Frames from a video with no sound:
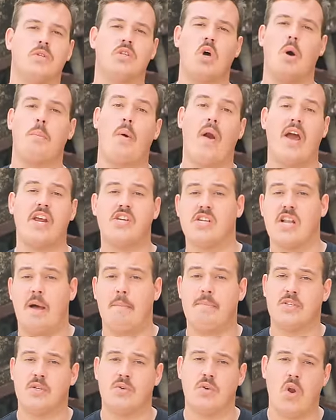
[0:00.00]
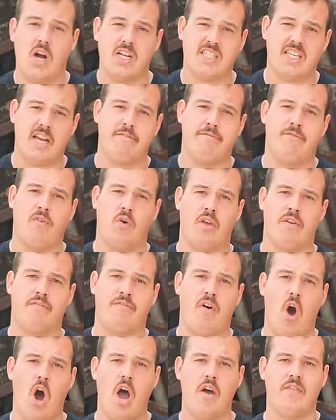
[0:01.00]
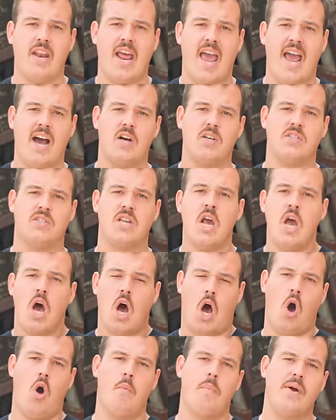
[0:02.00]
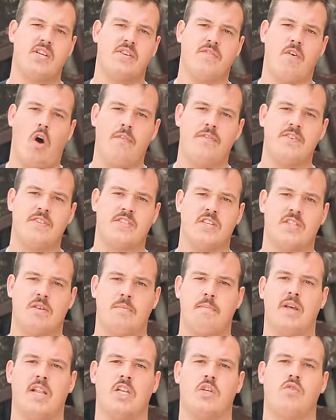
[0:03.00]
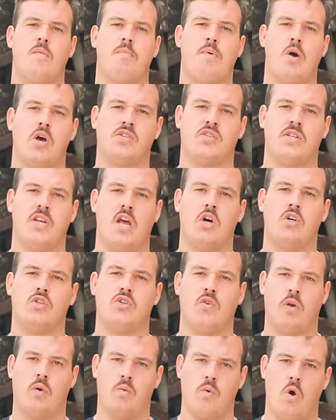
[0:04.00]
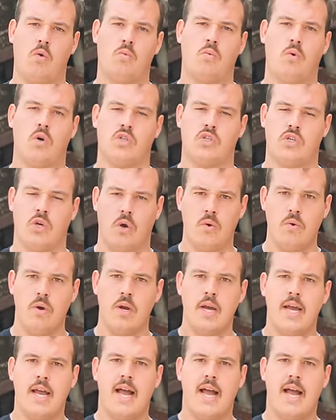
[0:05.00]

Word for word: was operational up until 1945 and housed a whole bunch of officers and military personnel during World War II